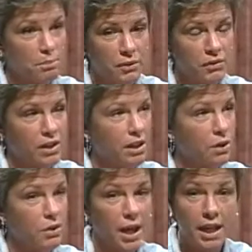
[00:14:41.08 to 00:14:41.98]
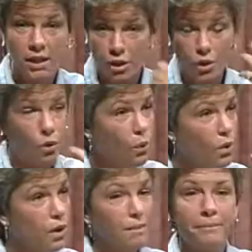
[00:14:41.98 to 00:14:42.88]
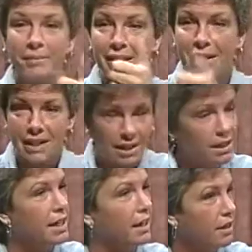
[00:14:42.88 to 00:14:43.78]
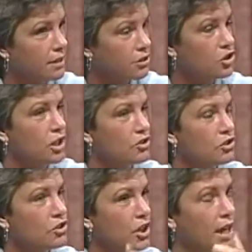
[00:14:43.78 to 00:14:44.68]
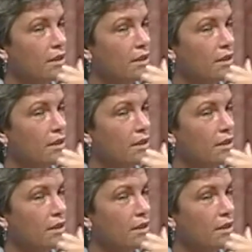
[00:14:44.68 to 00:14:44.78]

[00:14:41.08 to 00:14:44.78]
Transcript: perfectly okay, or click, you change the channel.